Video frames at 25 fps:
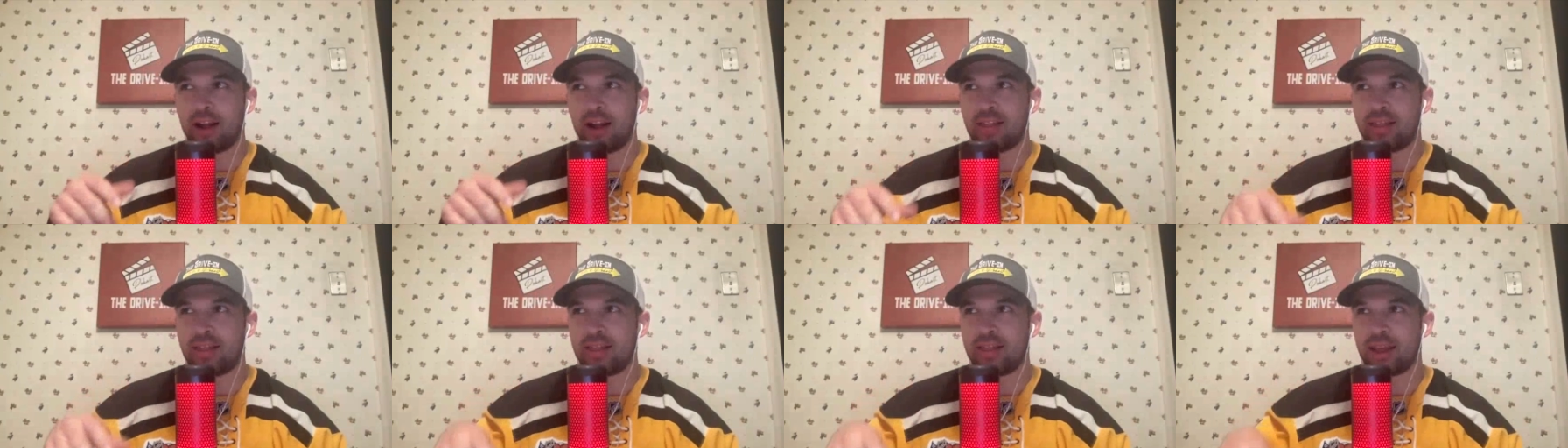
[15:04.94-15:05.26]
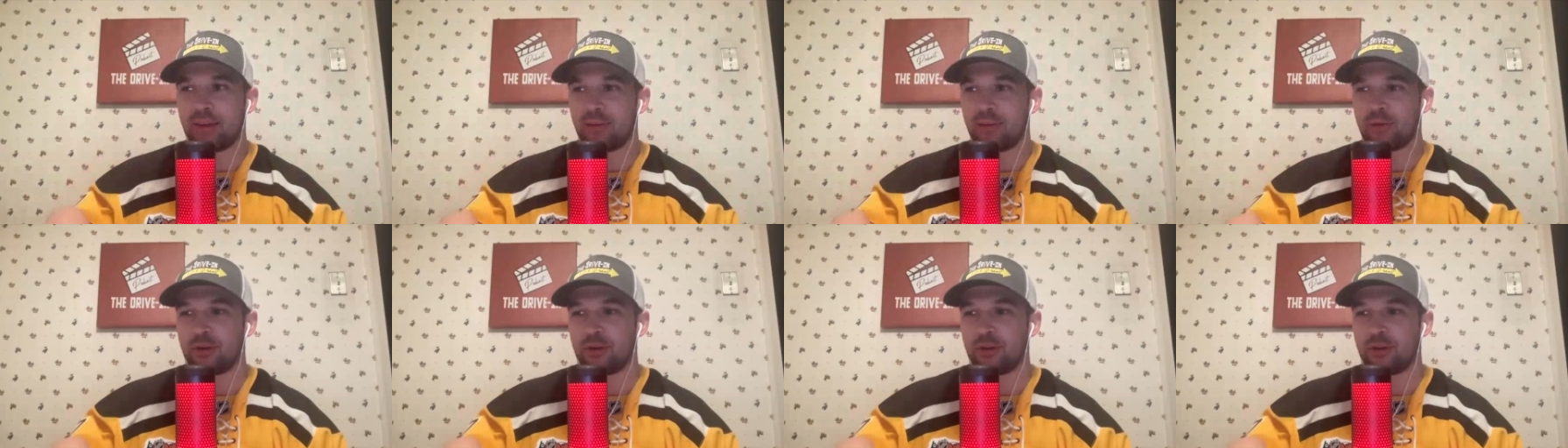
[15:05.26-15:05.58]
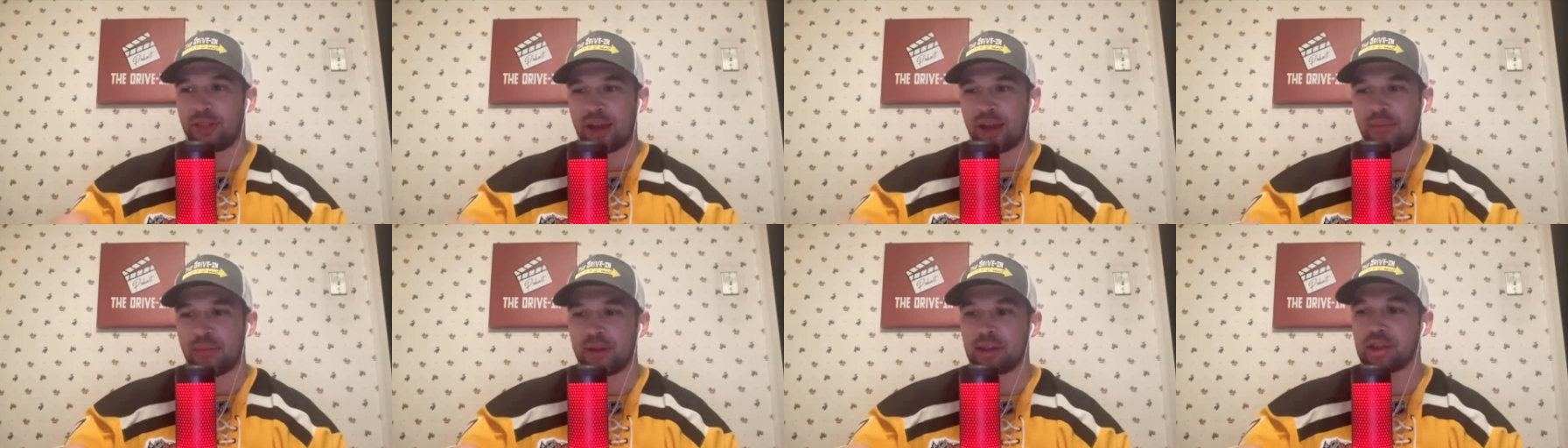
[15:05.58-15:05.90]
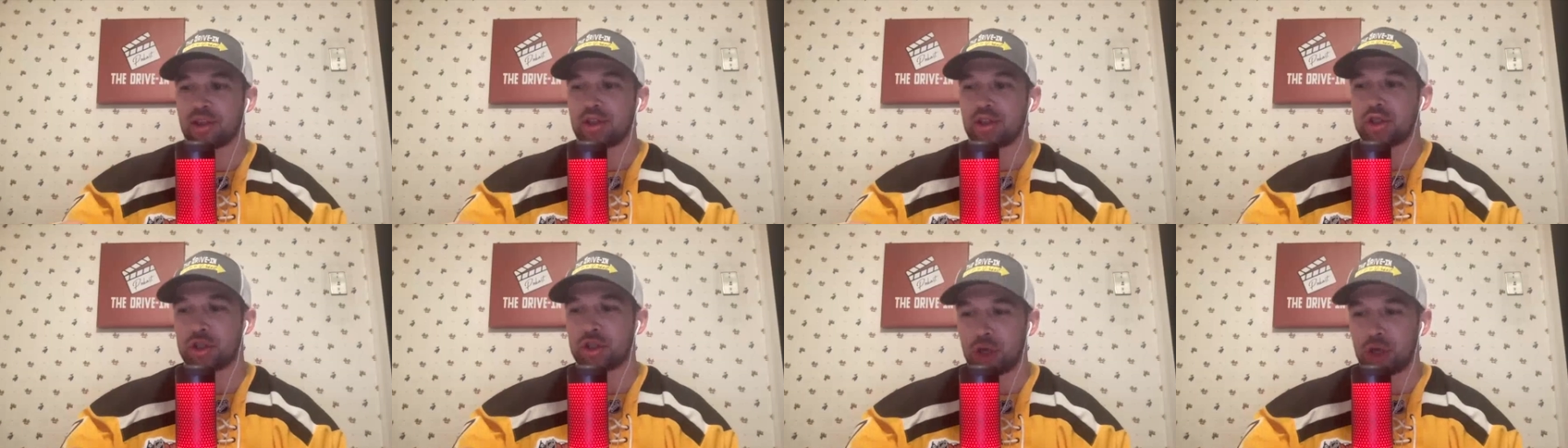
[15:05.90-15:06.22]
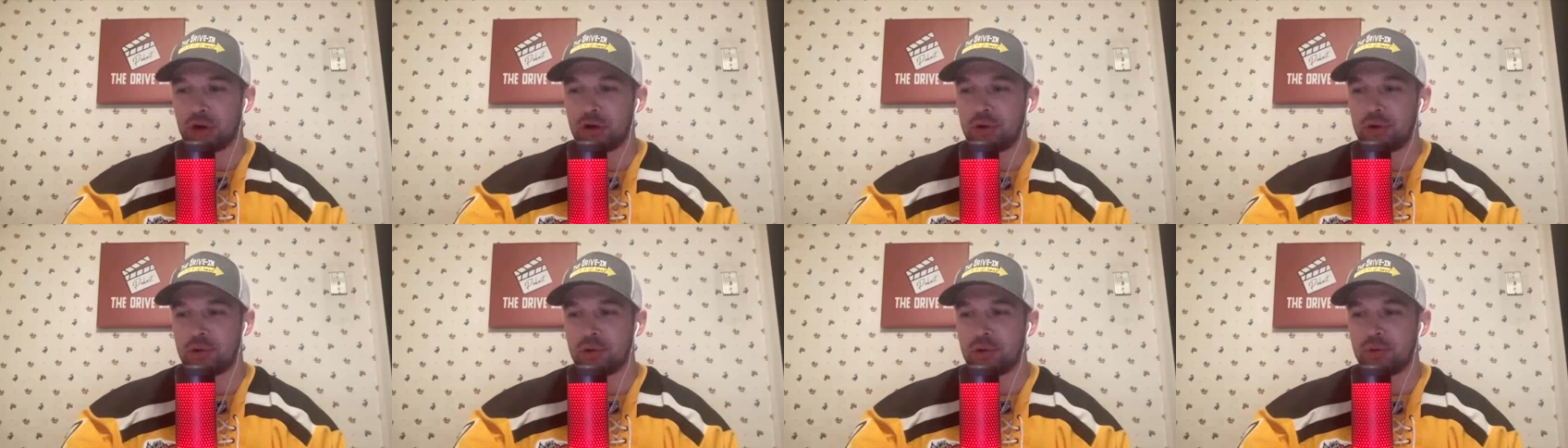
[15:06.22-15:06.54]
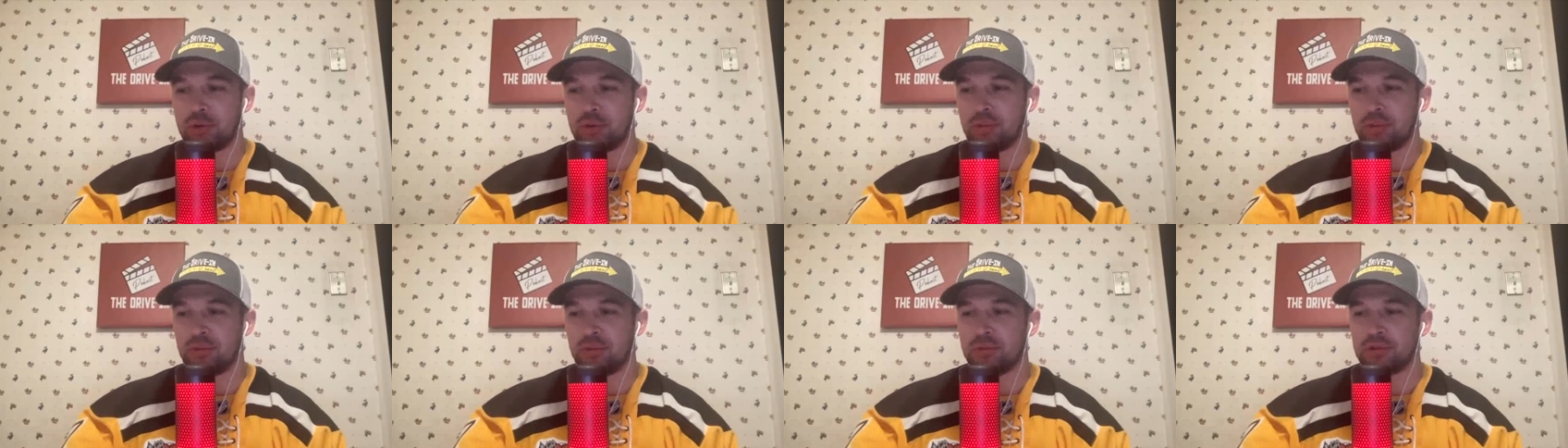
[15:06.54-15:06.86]
I think for them in the
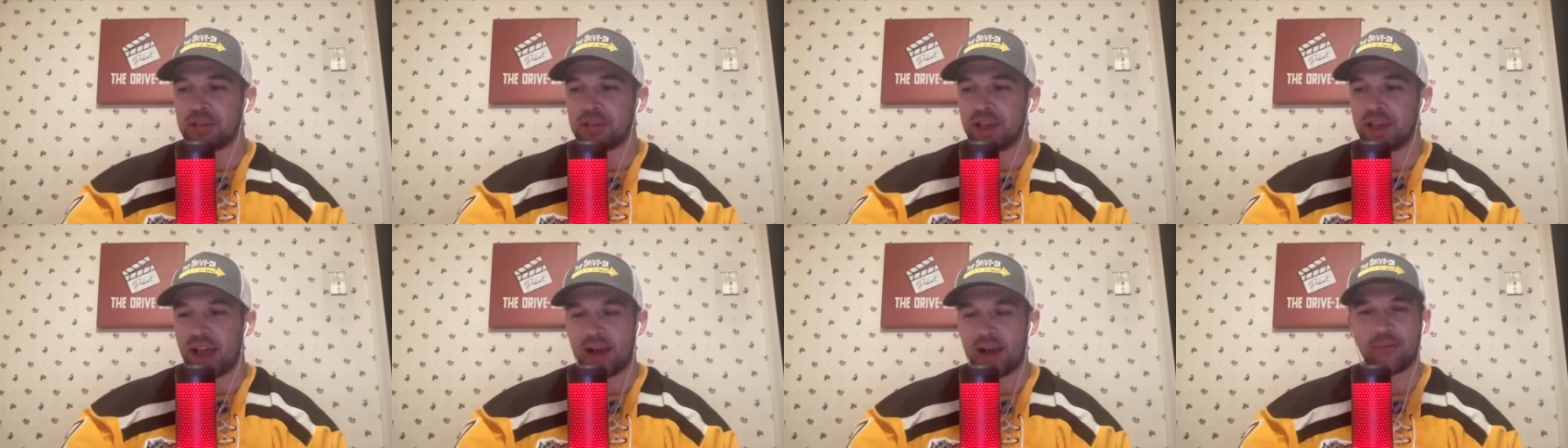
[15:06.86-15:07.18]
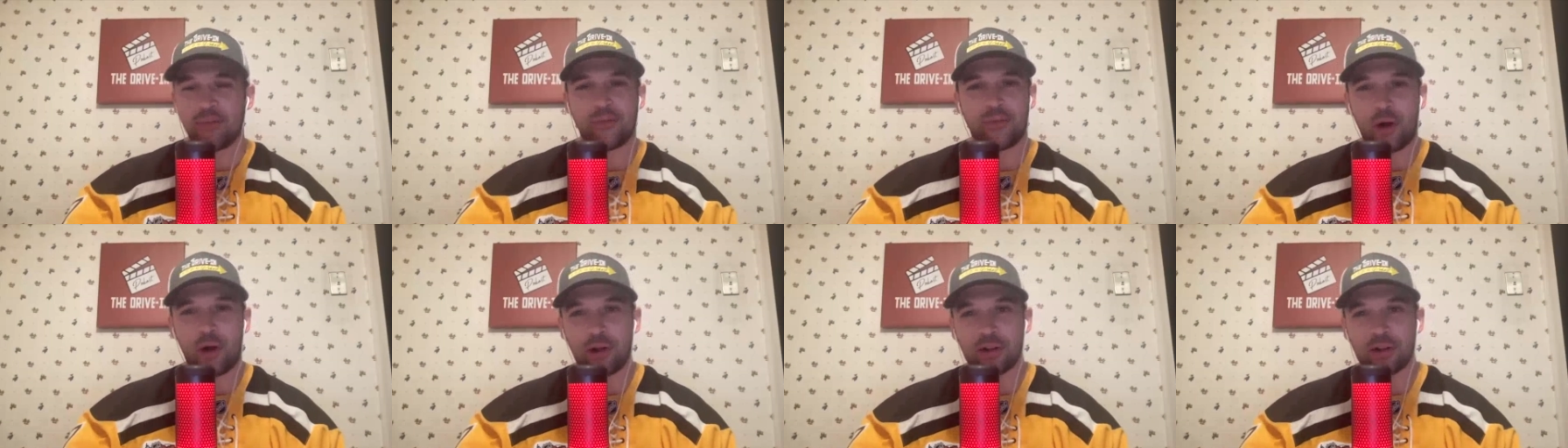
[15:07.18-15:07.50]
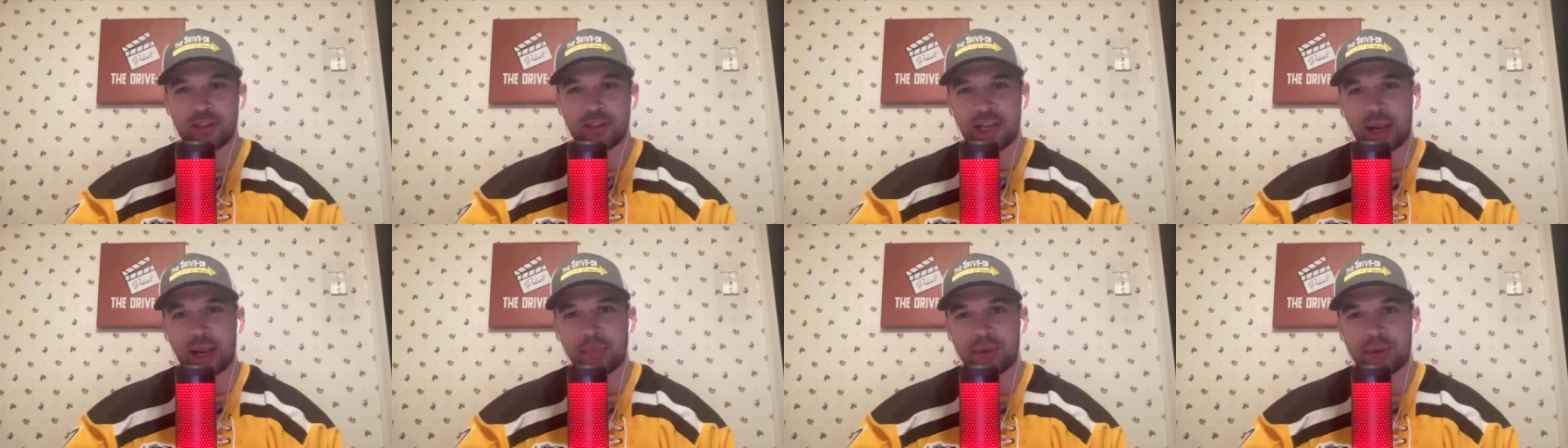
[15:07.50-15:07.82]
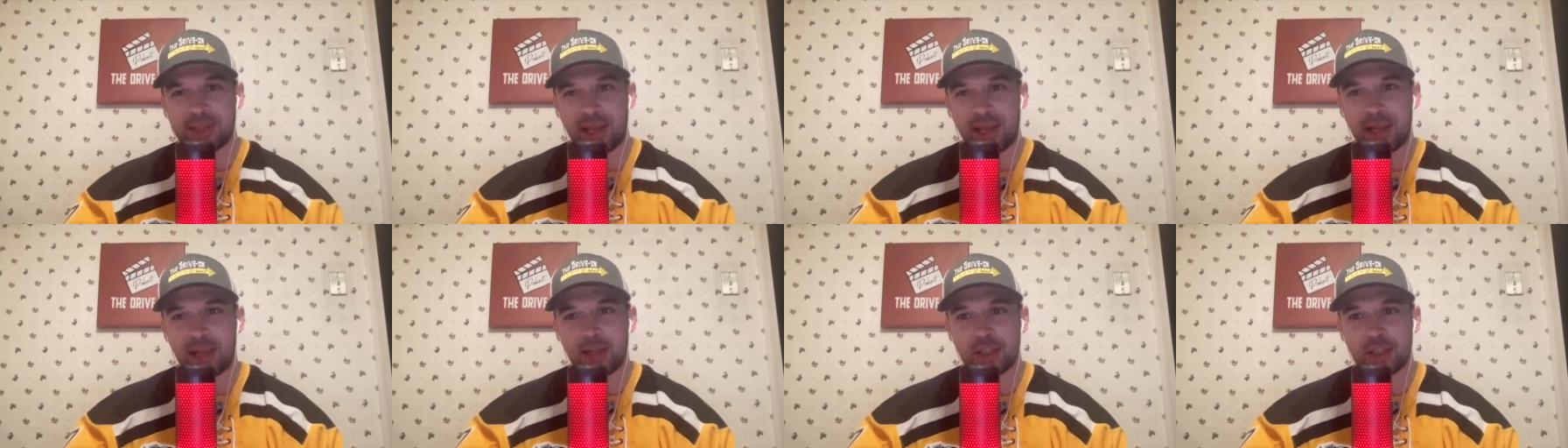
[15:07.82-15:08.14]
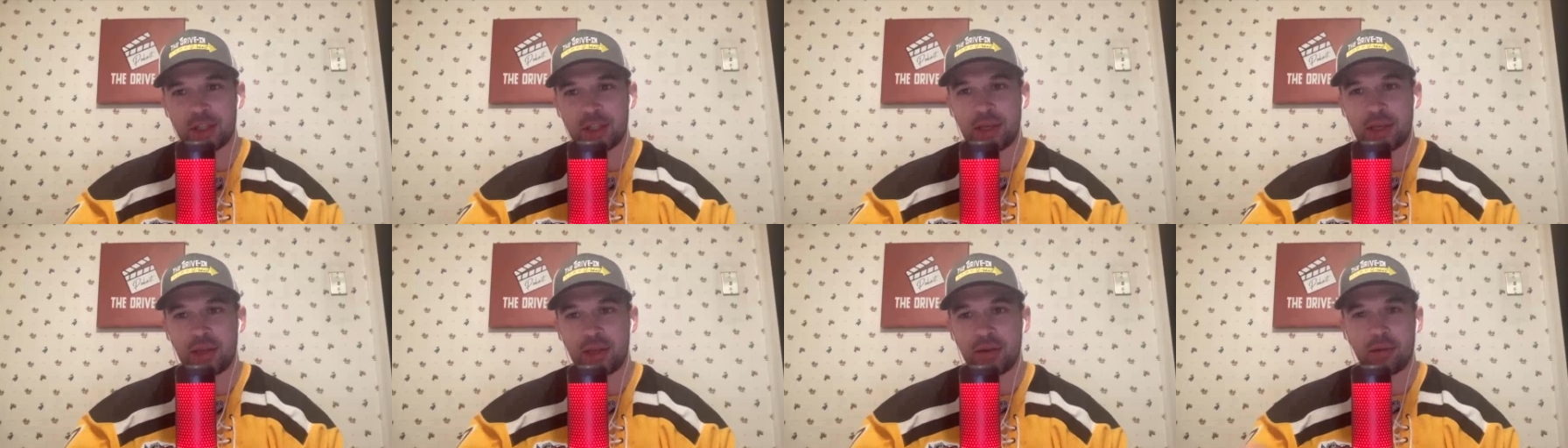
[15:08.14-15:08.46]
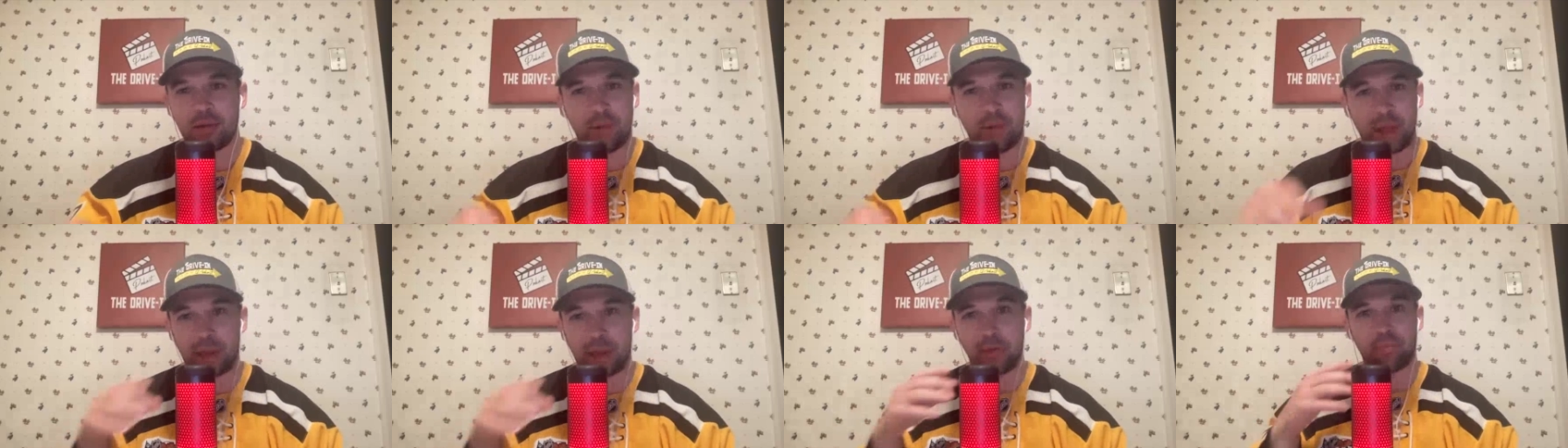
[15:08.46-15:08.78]
show to have Vault-Tec
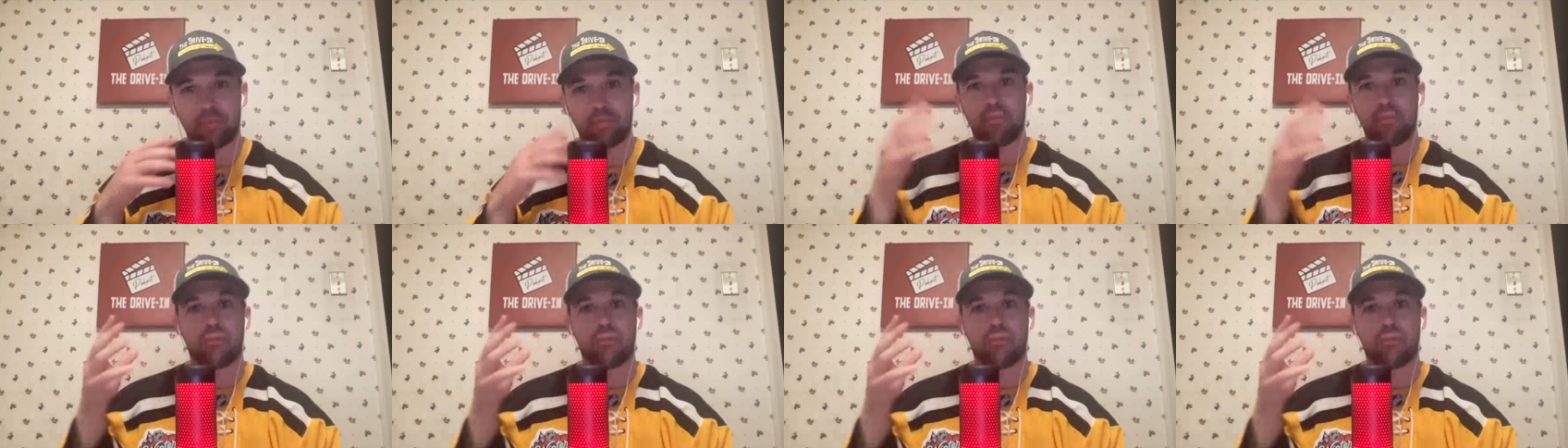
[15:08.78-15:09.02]
potentially like